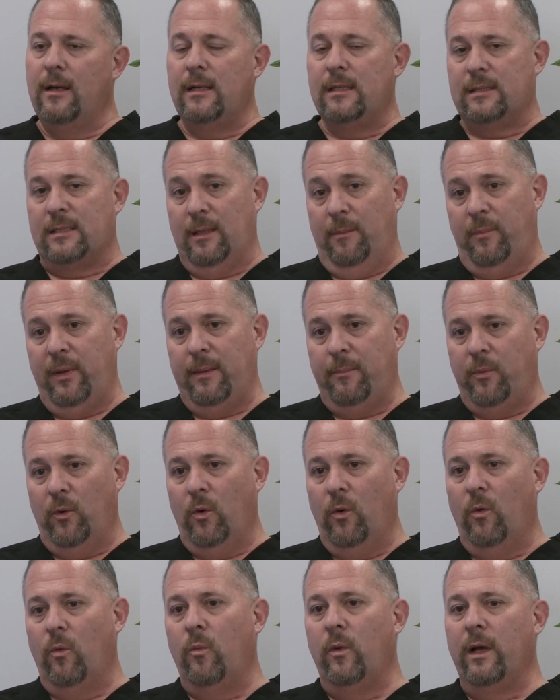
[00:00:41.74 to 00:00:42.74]
Some
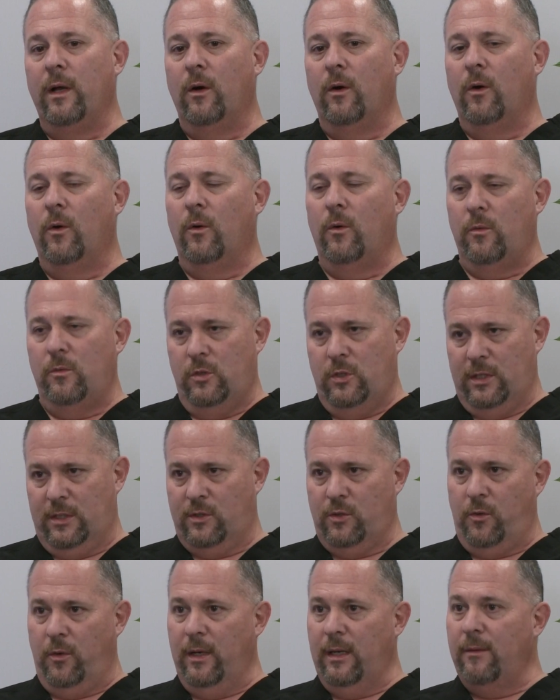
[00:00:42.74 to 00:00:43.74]
people will
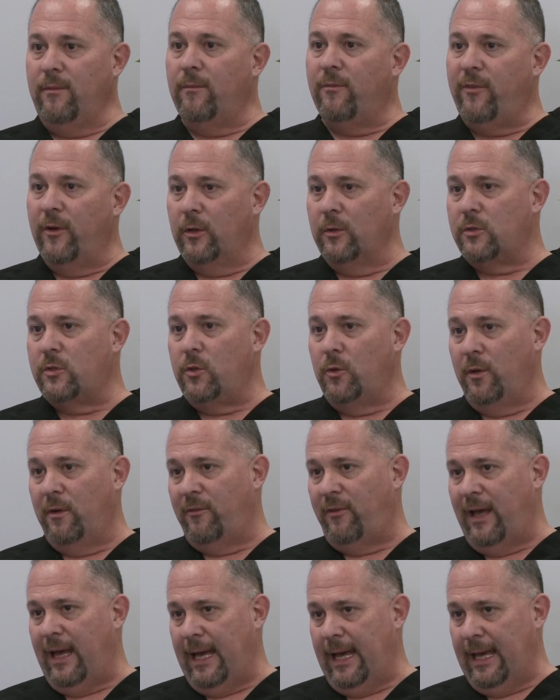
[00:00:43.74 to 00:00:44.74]
just screen folks who
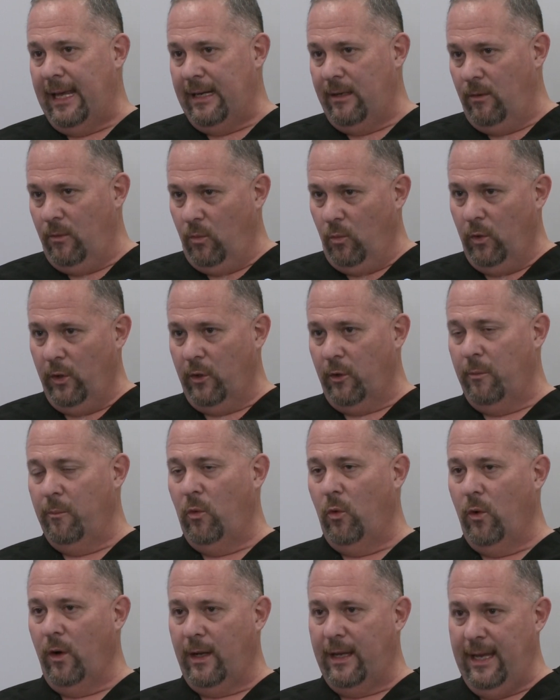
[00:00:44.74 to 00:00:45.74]
have had one or
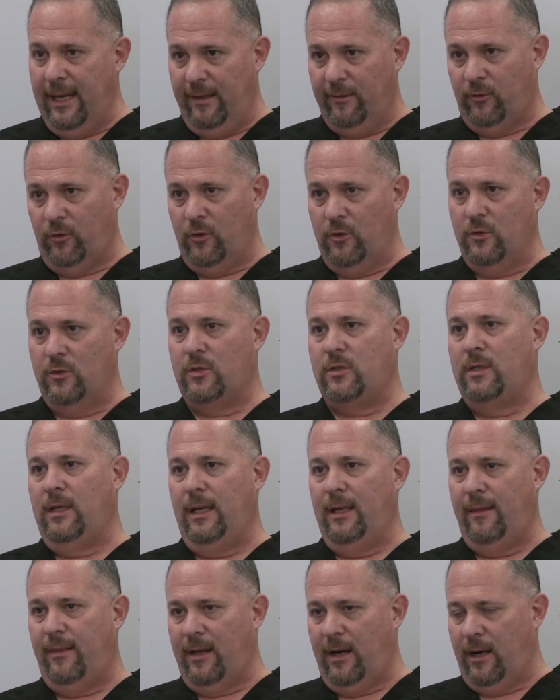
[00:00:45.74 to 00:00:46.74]
more cancers
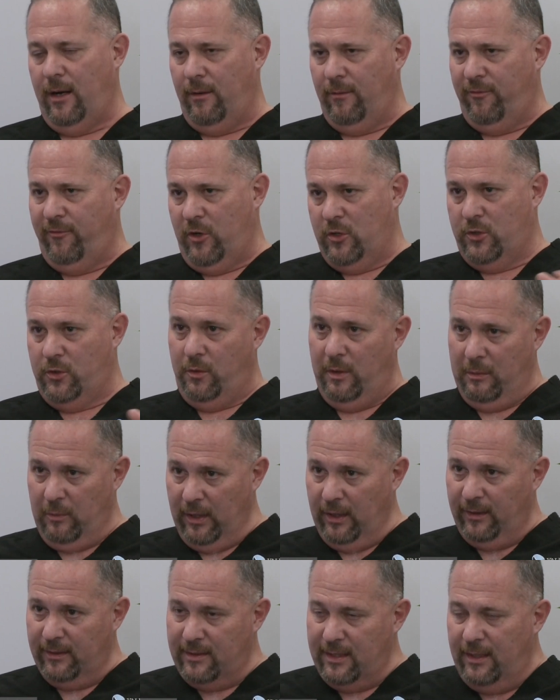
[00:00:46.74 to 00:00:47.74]
in their first-degree
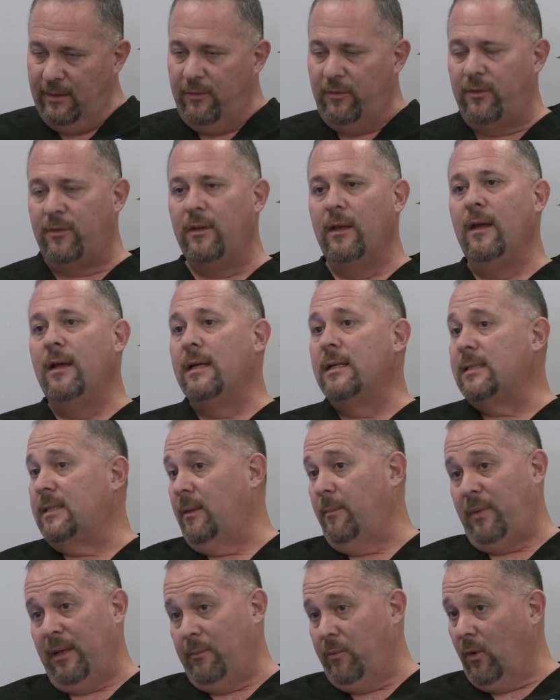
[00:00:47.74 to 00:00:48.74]
relatives.
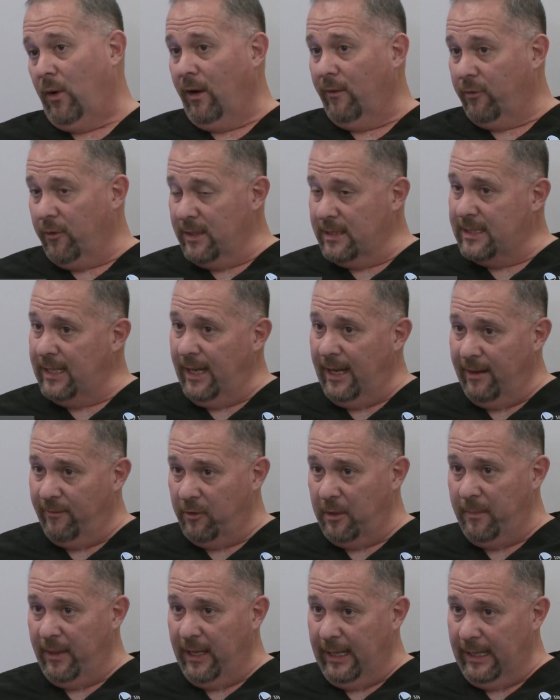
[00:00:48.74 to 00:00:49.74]
Some people offer it to
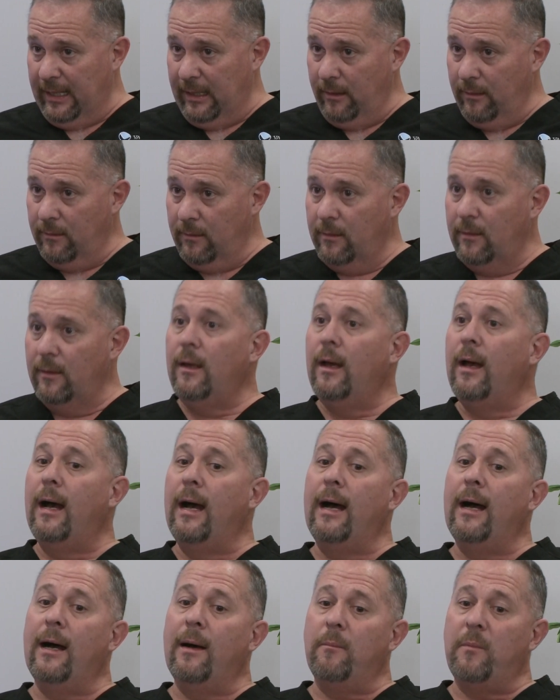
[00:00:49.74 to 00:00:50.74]
everybody.
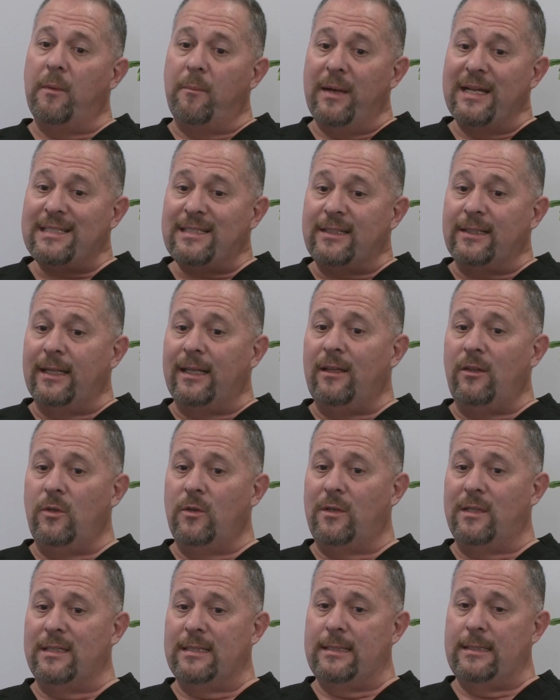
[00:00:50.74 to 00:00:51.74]
But basically,
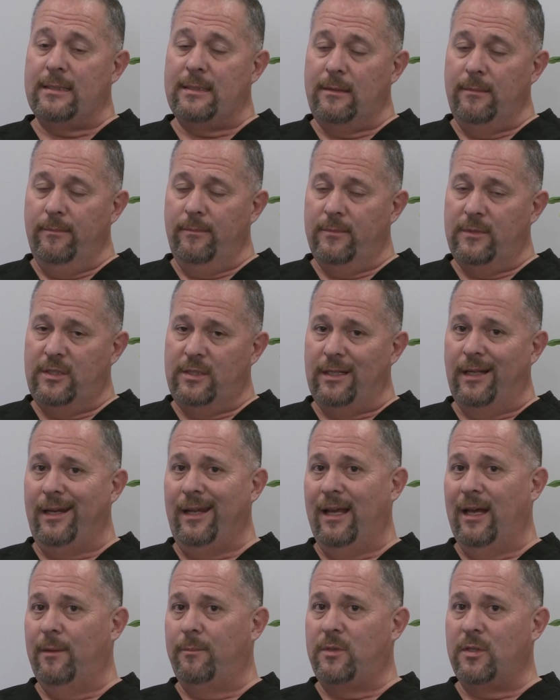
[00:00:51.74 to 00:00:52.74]
you can
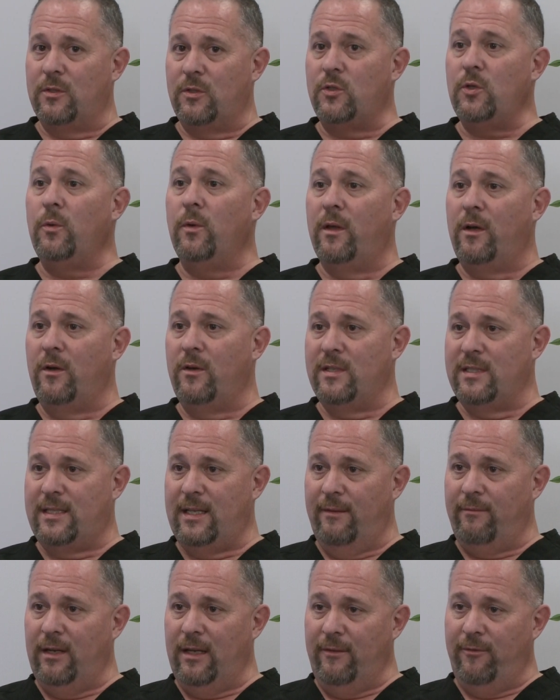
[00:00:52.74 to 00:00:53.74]
study up to
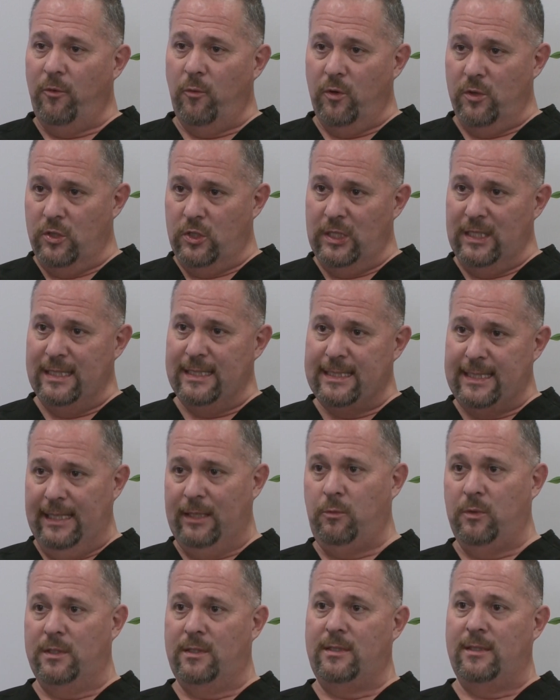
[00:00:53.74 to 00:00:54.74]
274 gene
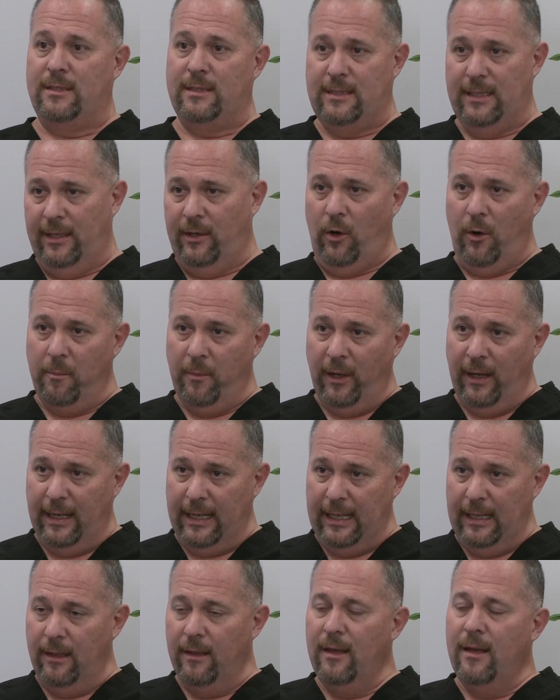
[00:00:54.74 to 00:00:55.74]
sequences in our
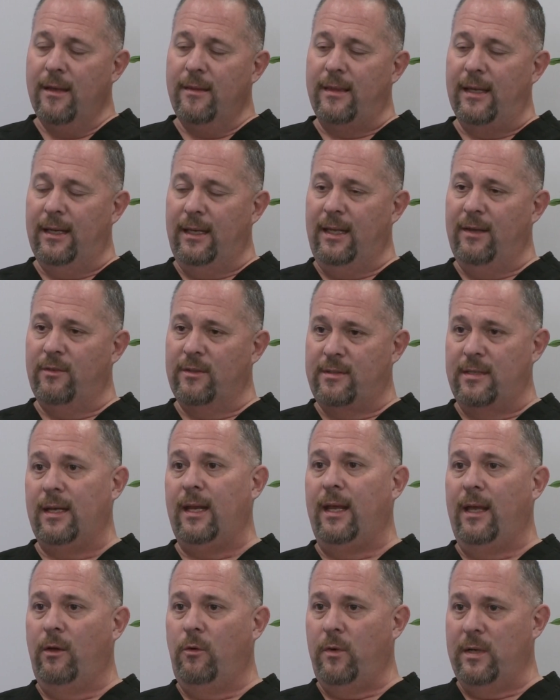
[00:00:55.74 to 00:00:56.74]
body that give us an
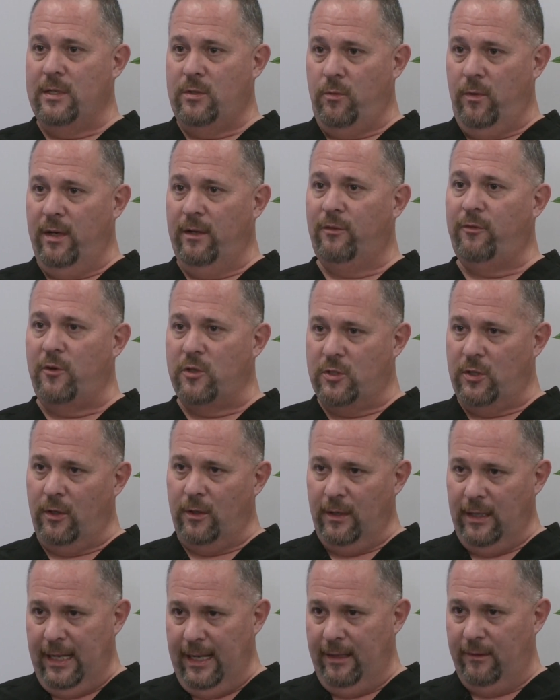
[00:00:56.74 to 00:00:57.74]
increased risk for
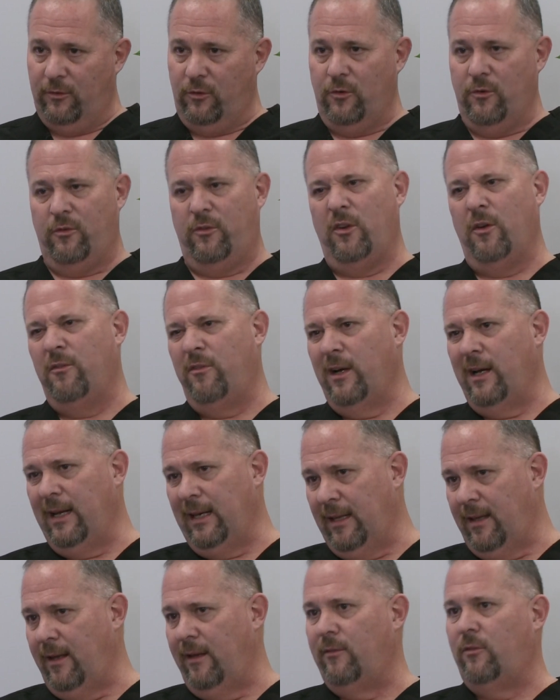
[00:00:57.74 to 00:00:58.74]
certain cancers:
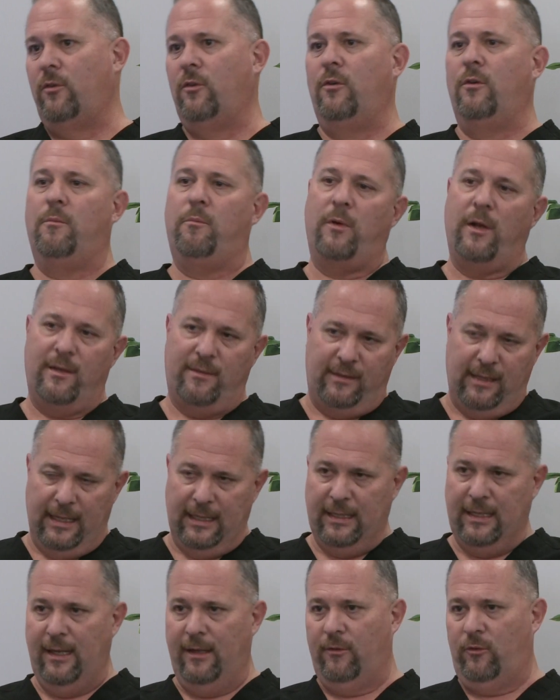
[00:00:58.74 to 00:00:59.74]
ovarian cancer,
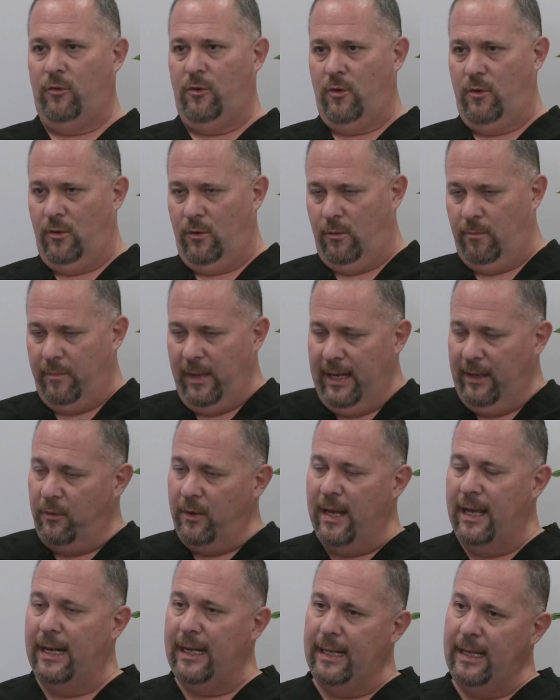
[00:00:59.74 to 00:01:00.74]
prostate cancer,
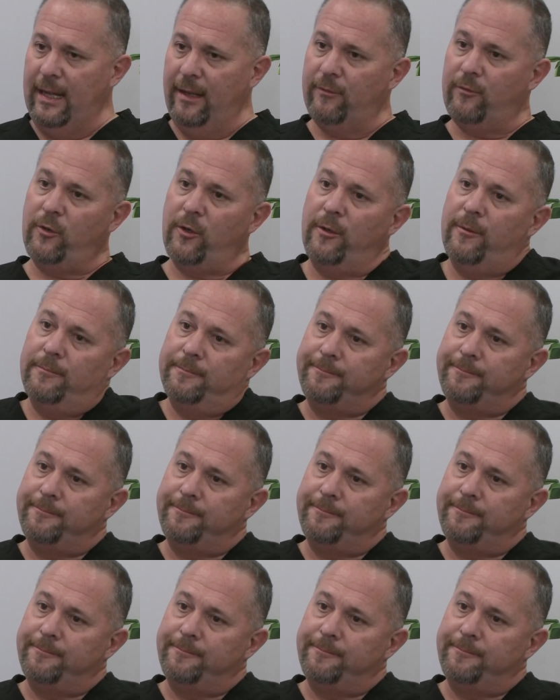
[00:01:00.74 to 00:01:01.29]
pancreatic cancer.